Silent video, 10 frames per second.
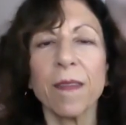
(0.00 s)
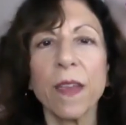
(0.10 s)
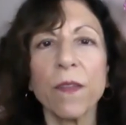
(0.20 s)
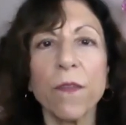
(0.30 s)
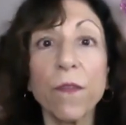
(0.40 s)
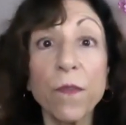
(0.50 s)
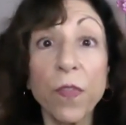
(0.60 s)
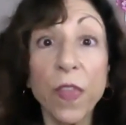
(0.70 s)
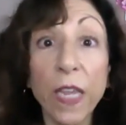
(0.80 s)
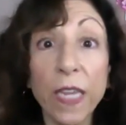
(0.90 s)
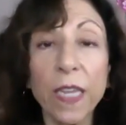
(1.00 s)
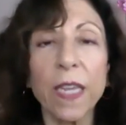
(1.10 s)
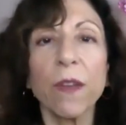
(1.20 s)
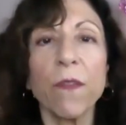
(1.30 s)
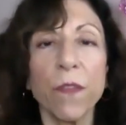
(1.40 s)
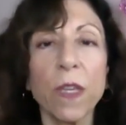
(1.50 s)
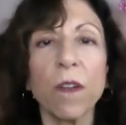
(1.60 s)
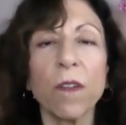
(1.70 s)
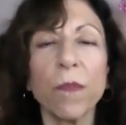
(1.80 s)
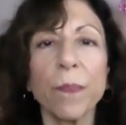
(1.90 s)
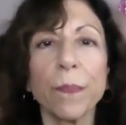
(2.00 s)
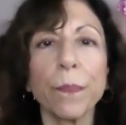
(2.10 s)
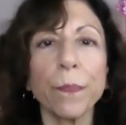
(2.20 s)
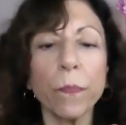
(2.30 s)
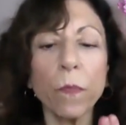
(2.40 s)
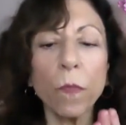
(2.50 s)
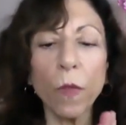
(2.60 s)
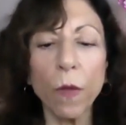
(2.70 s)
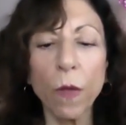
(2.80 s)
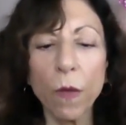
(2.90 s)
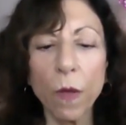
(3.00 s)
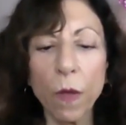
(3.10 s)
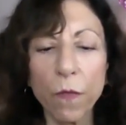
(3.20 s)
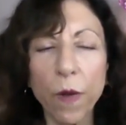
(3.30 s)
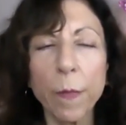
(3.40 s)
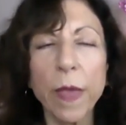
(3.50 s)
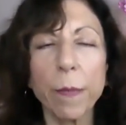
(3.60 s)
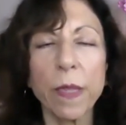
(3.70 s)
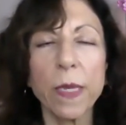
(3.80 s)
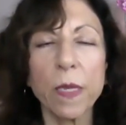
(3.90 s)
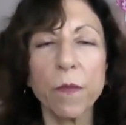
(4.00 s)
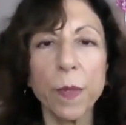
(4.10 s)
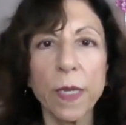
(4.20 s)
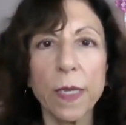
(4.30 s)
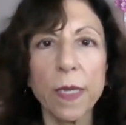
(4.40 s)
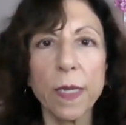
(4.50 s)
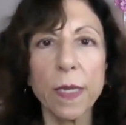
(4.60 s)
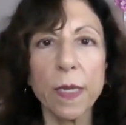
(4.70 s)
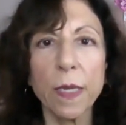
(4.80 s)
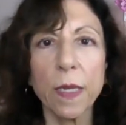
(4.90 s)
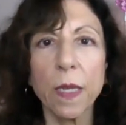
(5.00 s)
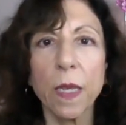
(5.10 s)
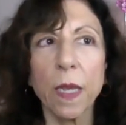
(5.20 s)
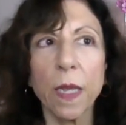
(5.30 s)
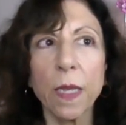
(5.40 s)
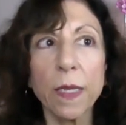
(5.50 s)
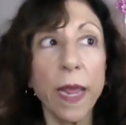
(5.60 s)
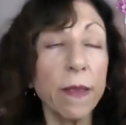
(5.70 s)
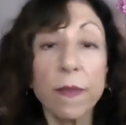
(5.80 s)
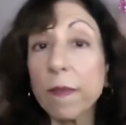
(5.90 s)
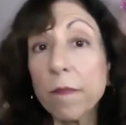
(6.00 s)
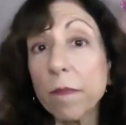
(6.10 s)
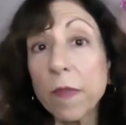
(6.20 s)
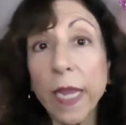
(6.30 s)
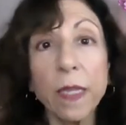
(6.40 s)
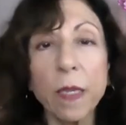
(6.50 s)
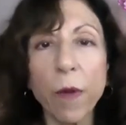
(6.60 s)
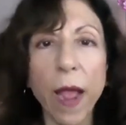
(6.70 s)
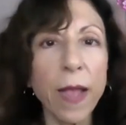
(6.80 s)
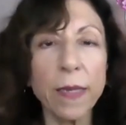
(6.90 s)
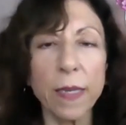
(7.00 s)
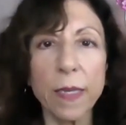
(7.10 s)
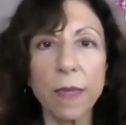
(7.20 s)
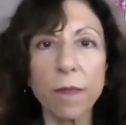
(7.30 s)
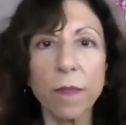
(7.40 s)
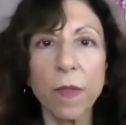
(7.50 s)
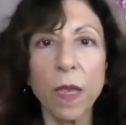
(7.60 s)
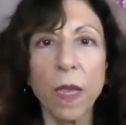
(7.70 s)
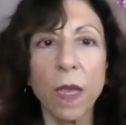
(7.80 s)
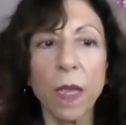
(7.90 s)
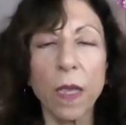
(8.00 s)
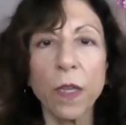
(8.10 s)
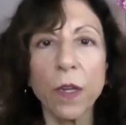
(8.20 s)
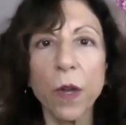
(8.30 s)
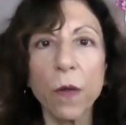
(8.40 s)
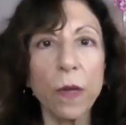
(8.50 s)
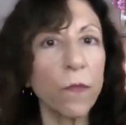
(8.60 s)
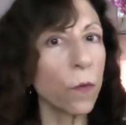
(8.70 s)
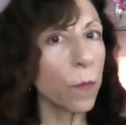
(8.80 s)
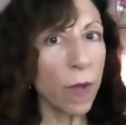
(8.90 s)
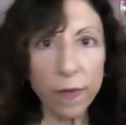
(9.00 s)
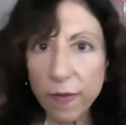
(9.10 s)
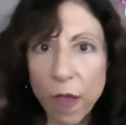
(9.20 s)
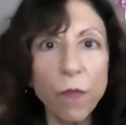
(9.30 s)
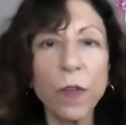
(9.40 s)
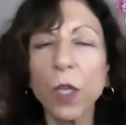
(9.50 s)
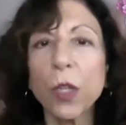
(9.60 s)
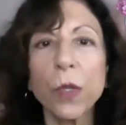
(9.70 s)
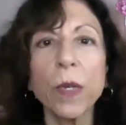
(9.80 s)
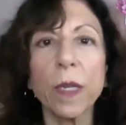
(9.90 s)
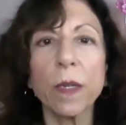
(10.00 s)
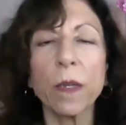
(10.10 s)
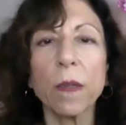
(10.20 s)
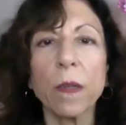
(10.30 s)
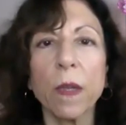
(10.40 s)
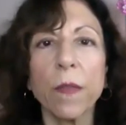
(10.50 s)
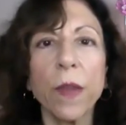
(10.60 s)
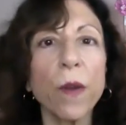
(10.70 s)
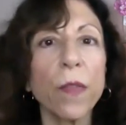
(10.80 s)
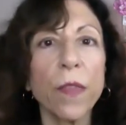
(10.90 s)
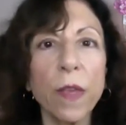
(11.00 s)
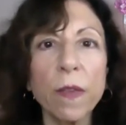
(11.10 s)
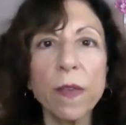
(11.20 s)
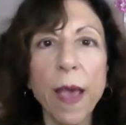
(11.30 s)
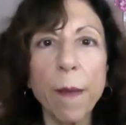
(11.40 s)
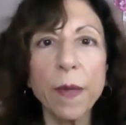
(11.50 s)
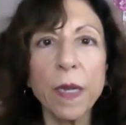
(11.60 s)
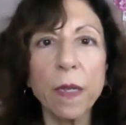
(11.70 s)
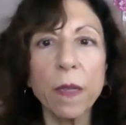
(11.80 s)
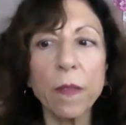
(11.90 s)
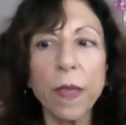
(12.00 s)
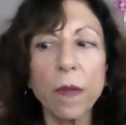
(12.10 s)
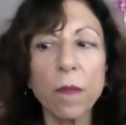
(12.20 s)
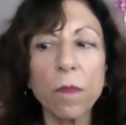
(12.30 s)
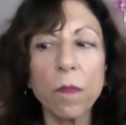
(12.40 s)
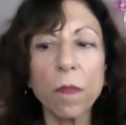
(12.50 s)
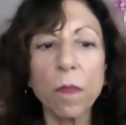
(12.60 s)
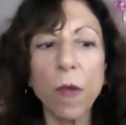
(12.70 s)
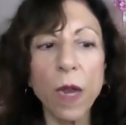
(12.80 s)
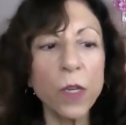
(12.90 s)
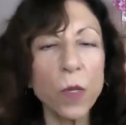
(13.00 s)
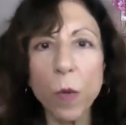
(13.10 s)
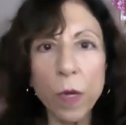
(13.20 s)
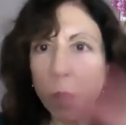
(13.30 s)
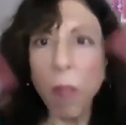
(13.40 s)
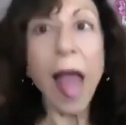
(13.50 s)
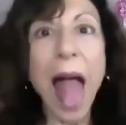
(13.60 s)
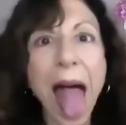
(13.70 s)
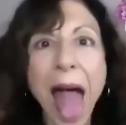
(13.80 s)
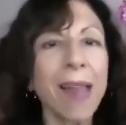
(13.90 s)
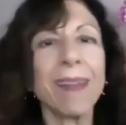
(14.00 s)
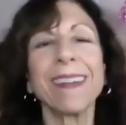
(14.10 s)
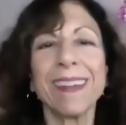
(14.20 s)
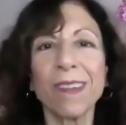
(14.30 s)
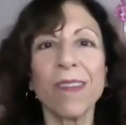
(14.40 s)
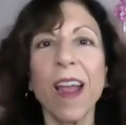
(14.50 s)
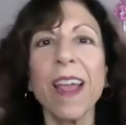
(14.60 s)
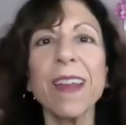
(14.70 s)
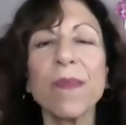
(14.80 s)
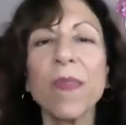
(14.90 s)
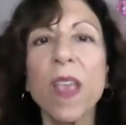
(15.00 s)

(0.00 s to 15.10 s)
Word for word: and think and feel from that place of peace. It takes daily practice, you know, for myself included. There are things happening that I just want to, right?